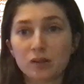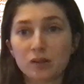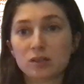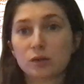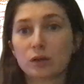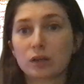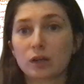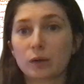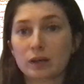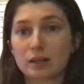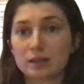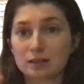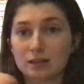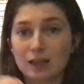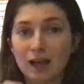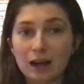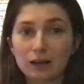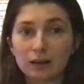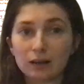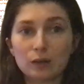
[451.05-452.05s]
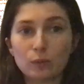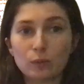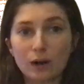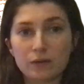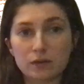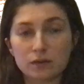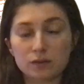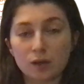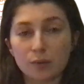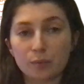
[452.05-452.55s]
So I know exactly where the
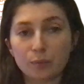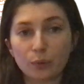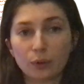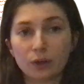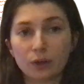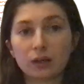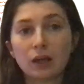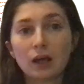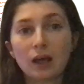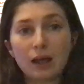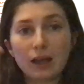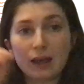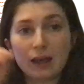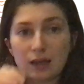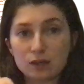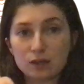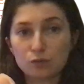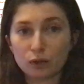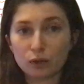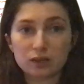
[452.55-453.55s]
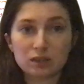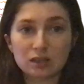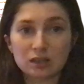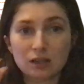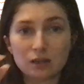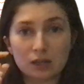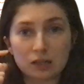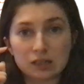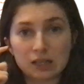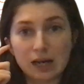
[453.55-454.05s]
subpoint is written in
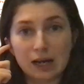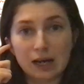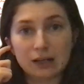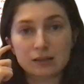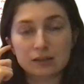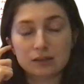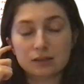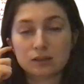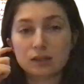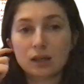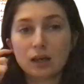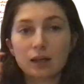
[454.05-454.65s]
the text.